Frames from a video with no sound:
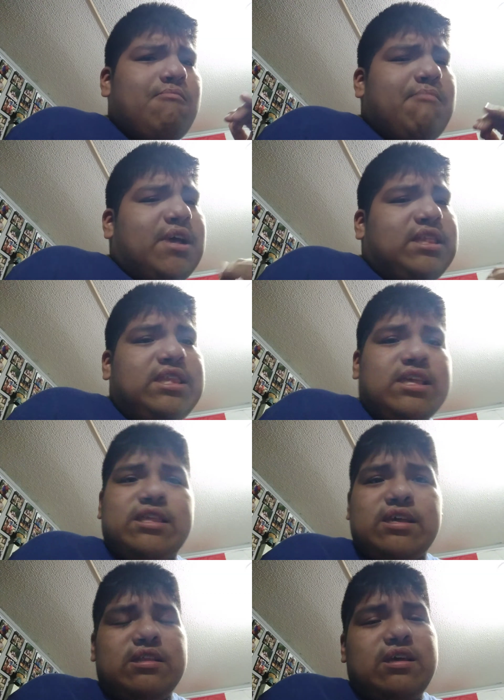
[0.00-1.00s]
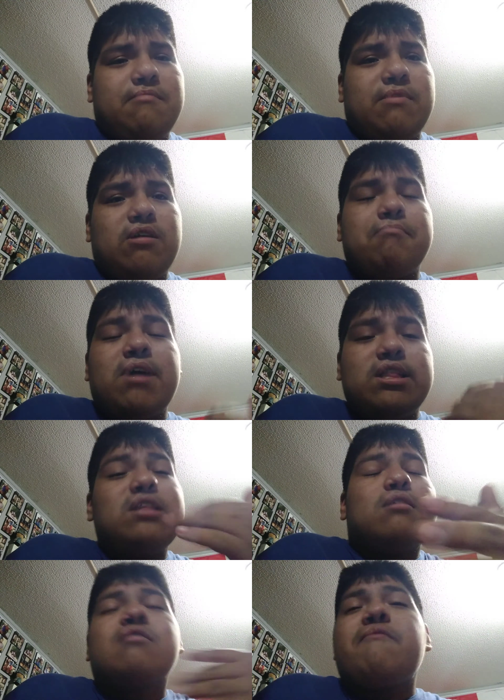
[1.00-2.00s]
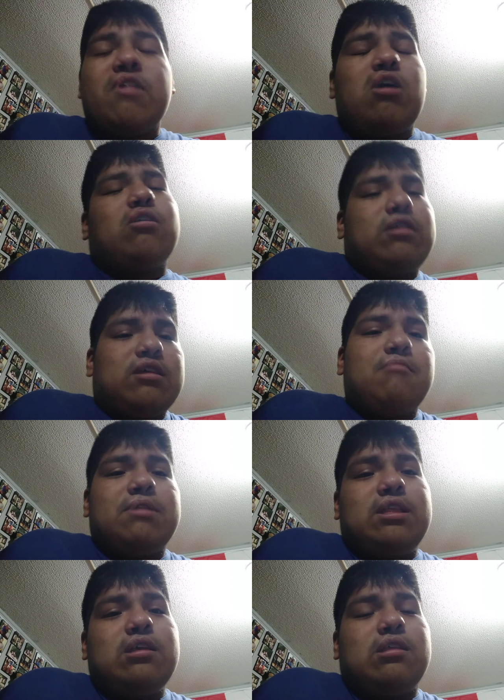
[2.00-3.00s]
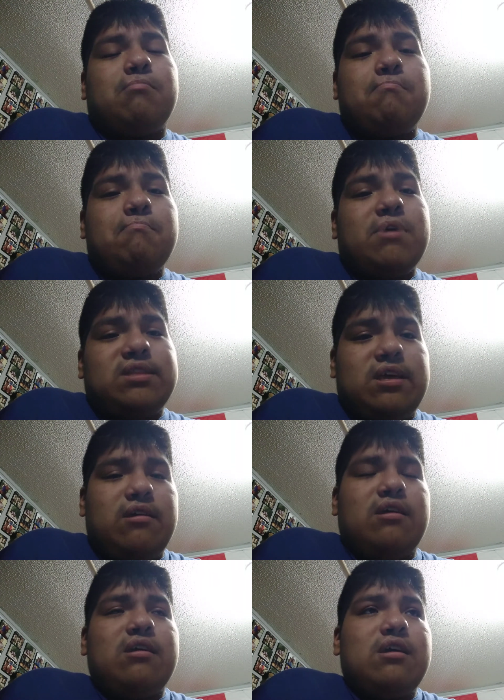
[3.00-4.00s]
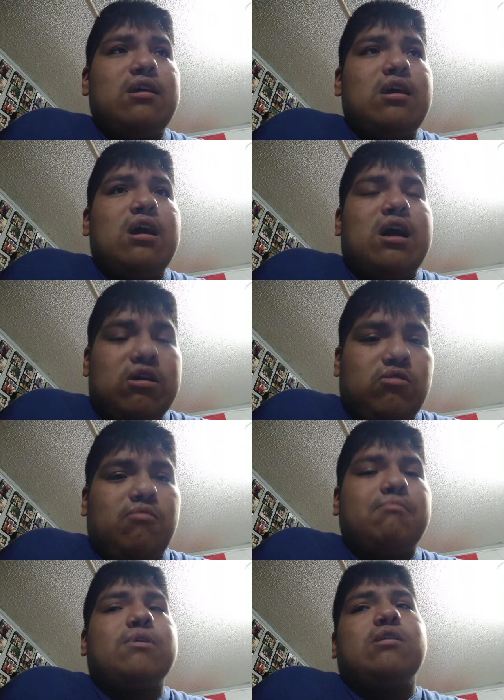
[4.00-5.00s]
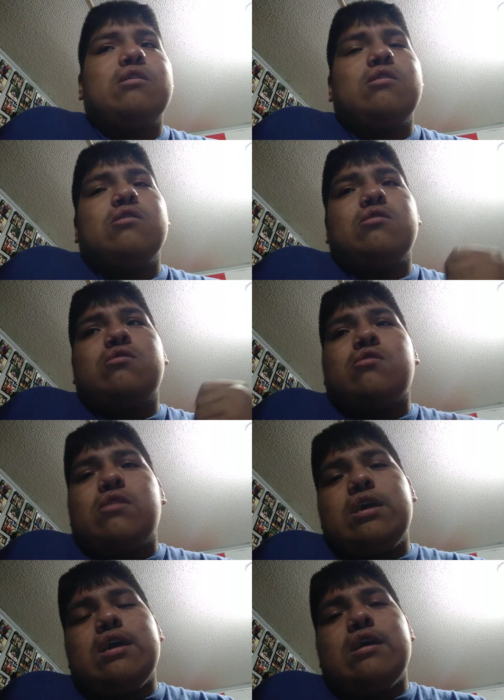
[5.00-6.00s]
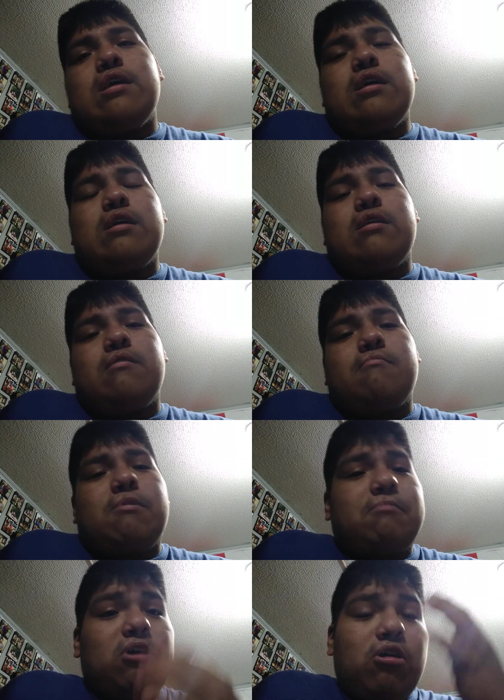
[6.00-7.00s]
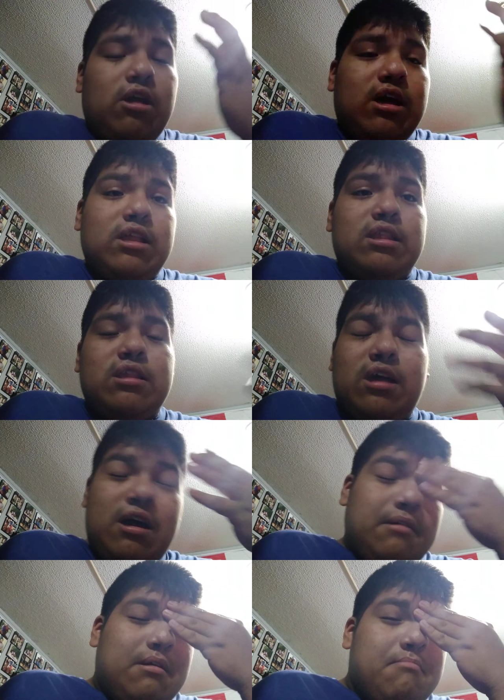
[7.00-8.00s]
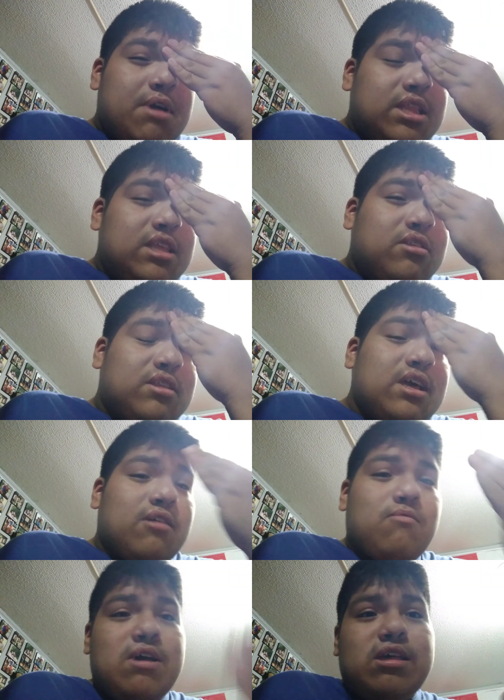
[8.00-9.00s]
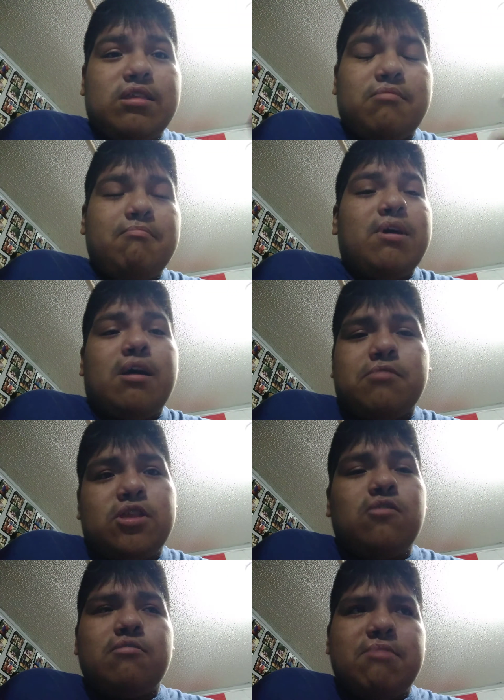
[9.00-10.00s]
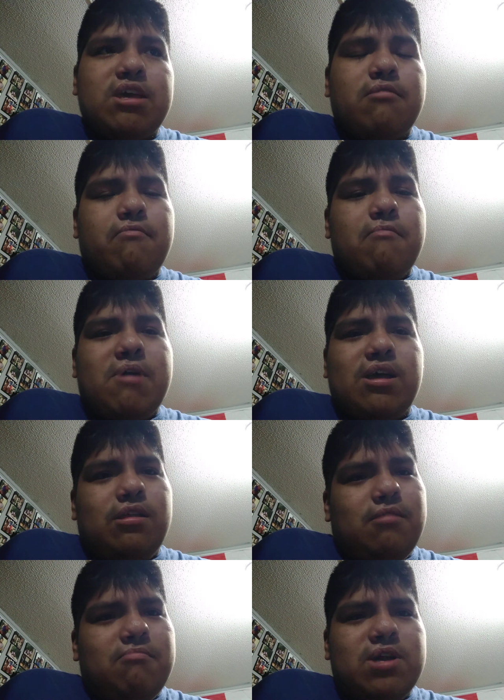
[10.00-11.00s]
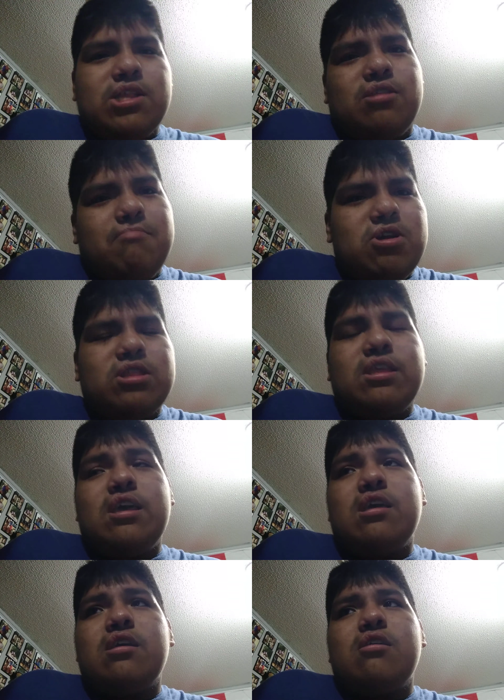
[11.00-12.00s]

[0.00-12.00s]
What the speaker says: by this Sunday. By the vlog is coming this Monday. I hope. So yeah, I'm sorry guys, I might need to take a rest, but I'm still gonna be up for my brother's birthday,